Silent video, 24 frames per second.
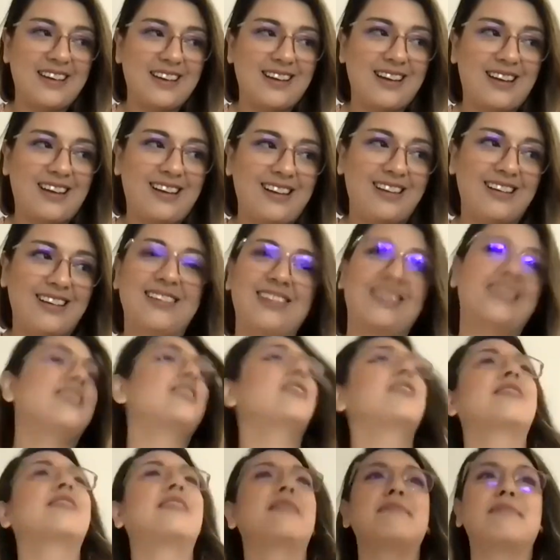
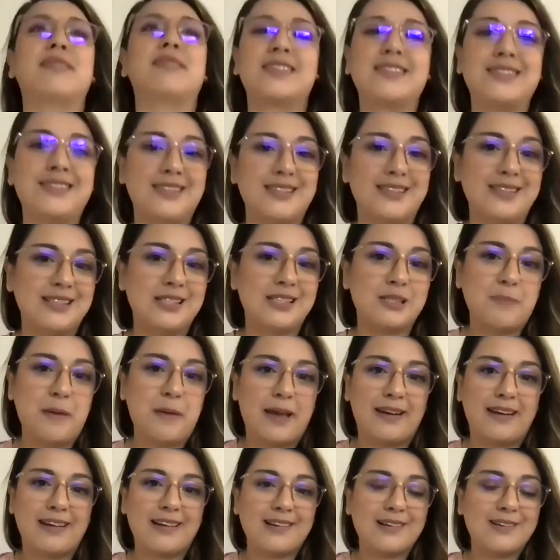immersed in
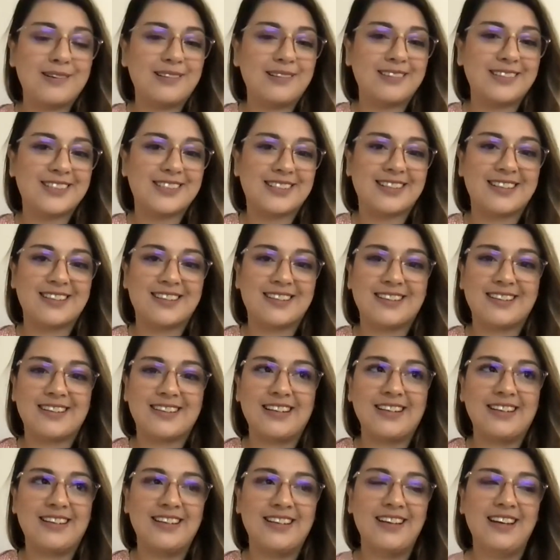Hispanic culture
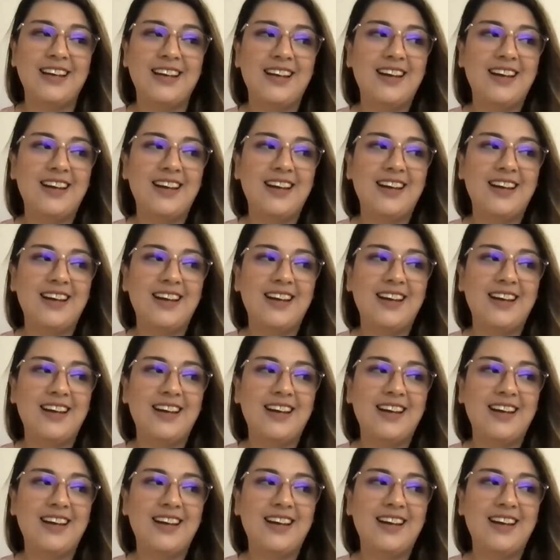and,